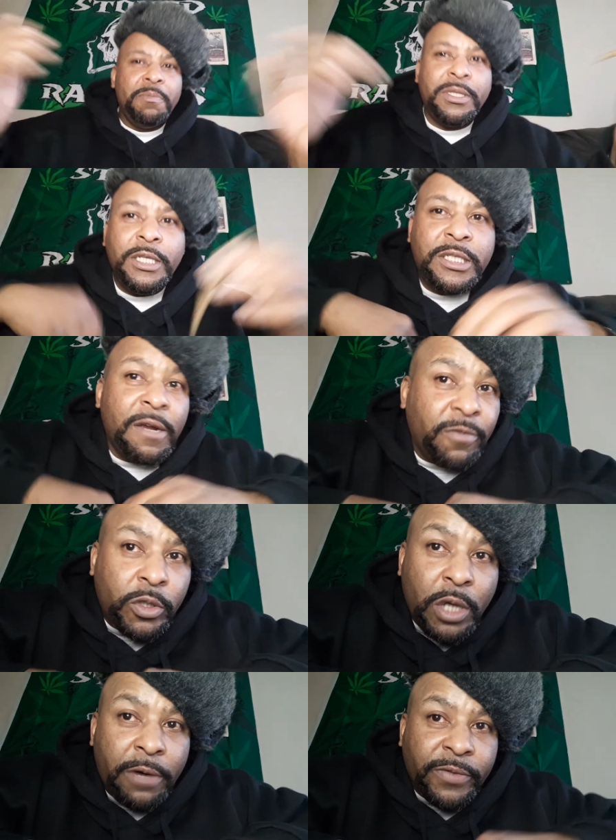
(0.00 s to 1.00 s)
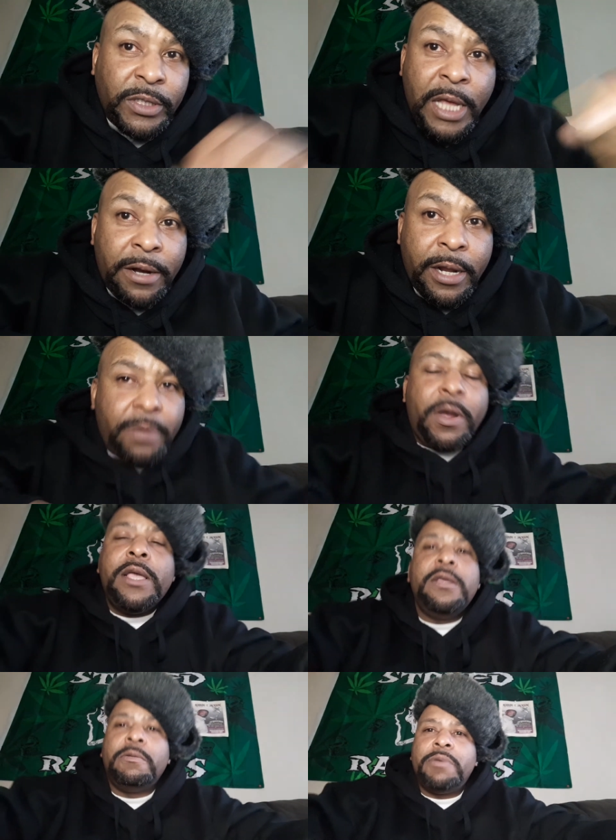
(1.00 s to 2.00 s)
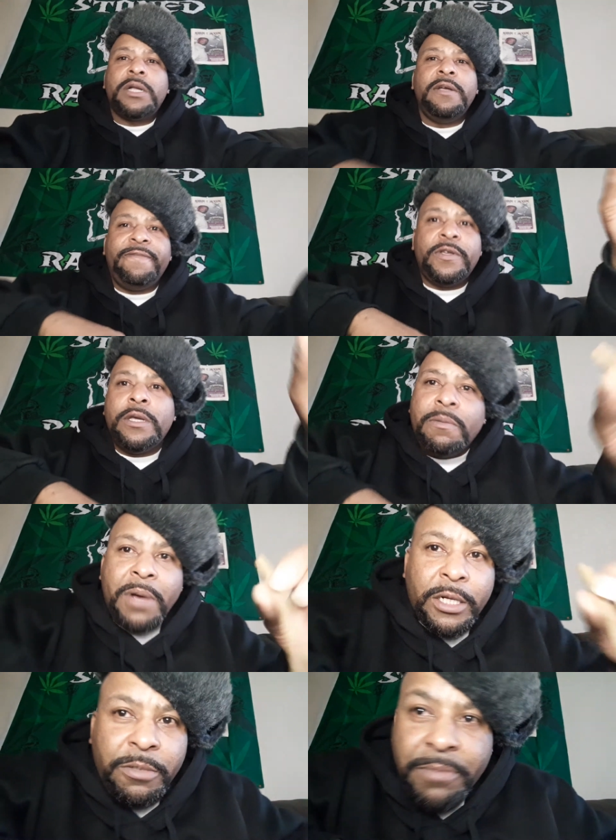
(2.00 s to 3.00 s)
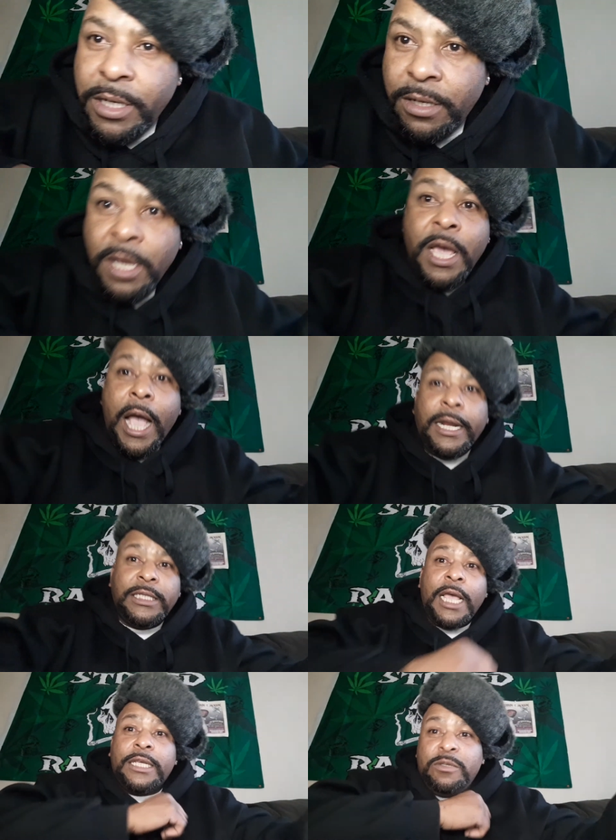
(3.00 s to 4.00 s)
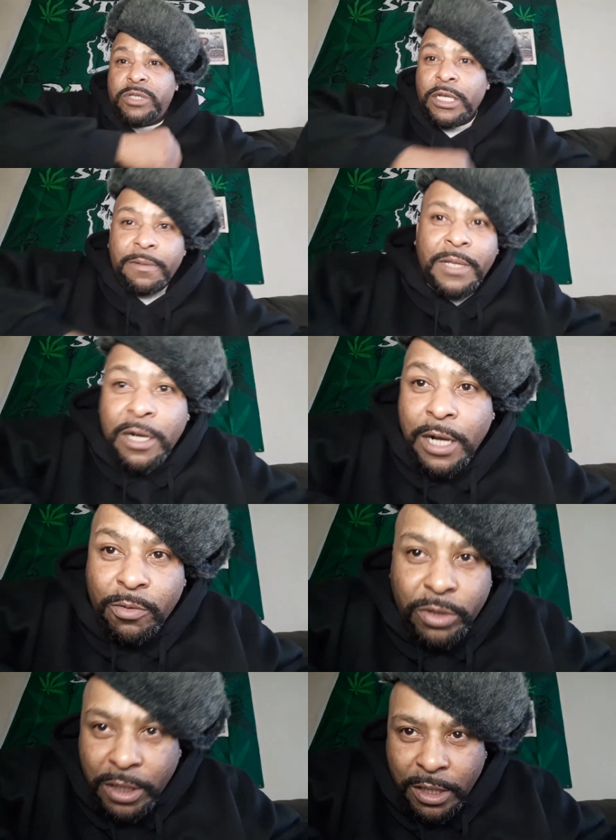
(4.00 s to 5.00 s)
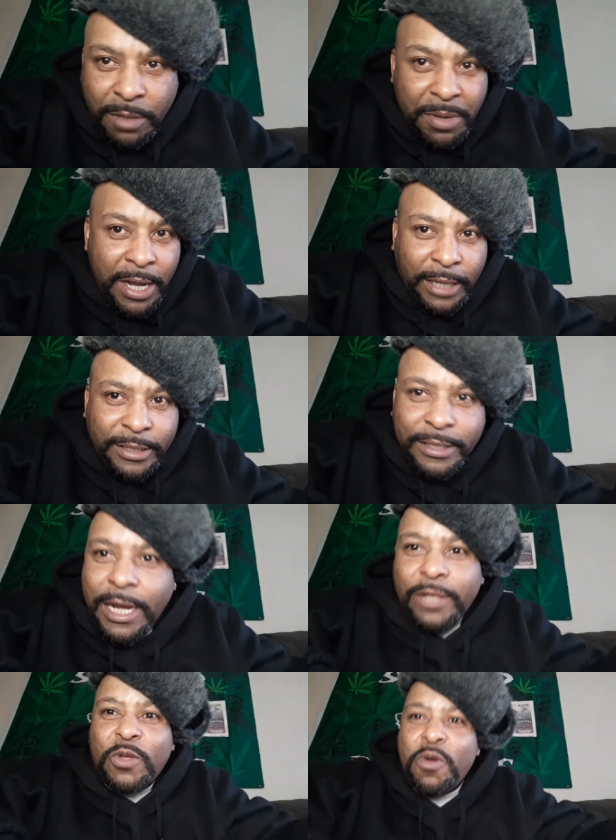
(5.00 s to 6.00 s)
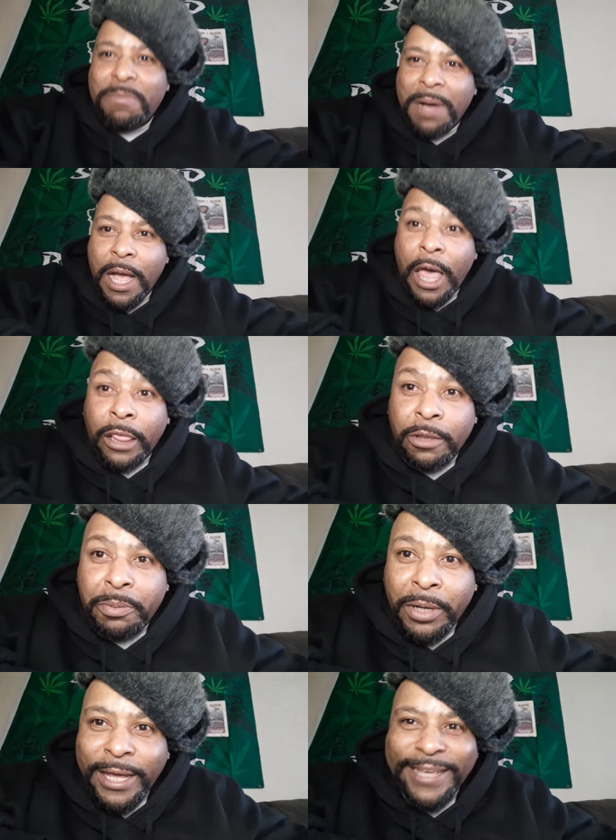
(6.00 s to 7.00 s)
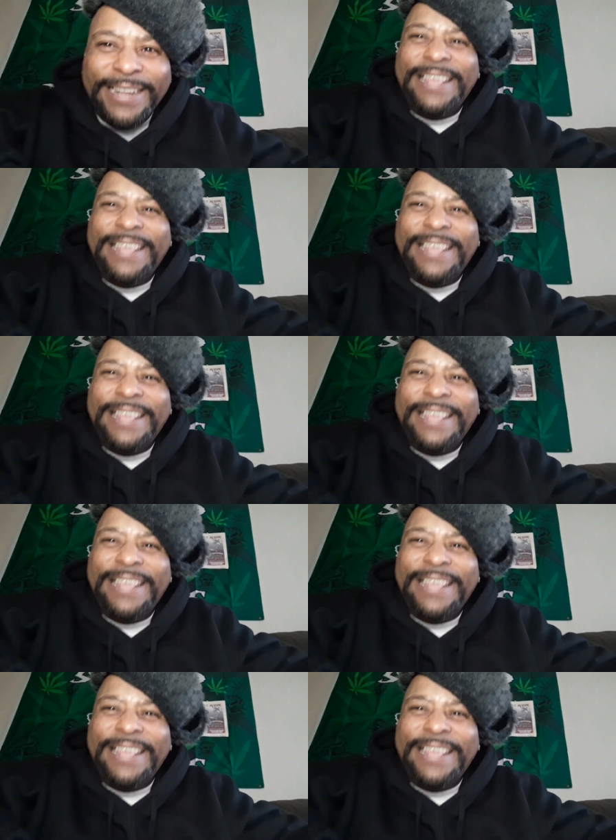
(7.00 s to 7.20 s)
But there's several servings Saturday right here. Bro, I couldn't forget about you, man. I just had some shit up there that was good, man. I just got through with my other plate.